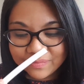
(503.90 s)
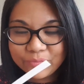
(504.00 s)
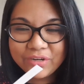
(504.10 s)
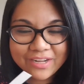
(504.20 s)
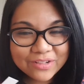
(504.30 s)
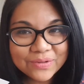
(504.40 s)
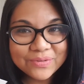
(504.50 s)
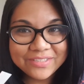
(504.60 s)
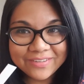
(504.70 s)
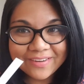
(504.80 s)
Pretty
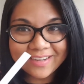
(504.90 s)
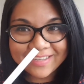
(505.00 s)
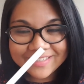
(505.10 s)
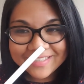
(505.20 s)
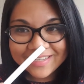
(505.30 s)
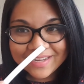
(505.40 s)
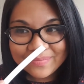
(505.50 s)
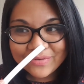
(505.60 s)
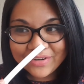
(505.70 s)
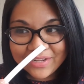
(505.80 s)
close, you guys.
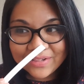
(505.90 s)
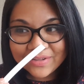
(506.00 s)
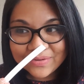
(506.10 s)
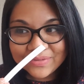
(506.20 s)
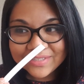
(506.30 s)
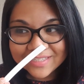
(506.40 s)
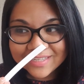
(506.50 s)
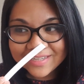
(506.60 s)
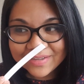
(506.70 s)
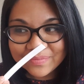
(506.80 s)
Pretty close,
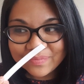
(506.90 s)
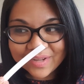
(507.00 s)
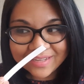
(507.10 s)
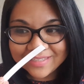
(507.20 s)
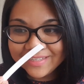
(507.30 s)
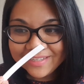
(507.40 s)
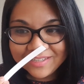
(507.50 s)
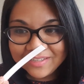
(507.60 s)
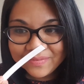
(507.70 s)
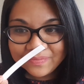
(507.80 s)
but
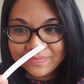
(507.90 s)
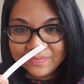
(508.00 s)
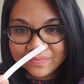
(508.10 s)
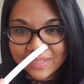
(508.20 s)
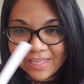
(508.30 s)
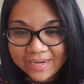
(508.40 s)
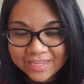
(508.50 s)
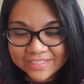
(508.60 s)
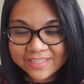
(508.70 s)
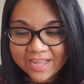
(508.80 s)
it
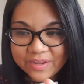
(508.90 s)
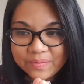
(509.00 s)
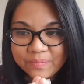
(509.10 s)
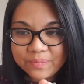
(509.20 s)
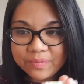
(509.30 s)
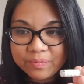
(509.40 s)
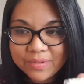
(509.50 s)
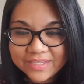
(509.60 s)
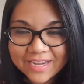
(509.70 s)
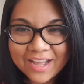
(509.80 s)
is that
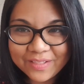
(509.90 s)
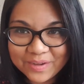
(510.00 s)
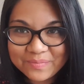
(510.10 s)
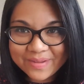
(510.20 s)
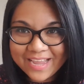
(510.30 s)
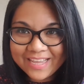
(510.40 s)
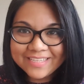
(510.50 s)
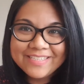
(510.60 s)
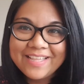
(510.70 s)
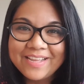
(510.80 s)
metallic
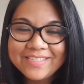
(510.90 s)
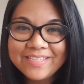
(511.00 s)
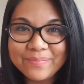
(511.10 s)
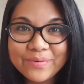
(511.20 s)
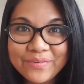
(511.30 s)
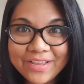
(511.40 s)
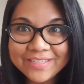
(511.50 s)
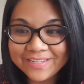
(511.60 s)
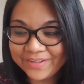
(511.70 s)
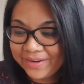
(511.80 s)
base that
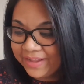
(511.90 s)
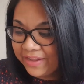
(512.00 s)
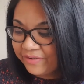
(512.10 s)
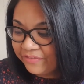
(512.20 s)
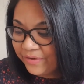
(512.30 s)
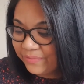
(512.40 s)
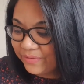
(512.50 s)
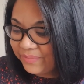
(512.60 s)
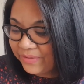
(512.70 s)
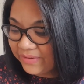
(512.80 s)
separates it from
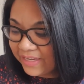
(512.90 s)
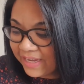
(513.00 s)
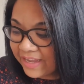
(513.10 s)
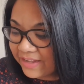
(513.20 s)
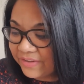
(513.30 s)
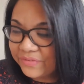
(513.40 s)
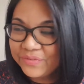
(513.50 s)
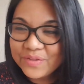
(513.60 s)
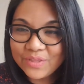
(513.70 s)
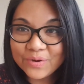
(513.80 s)
the beauty
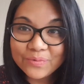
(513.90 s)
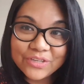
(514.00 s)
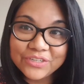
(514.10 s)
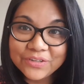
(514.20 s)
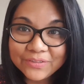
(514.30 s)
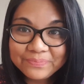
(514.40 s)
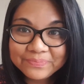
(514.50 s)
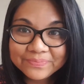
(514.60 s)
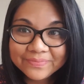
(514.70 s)
of the original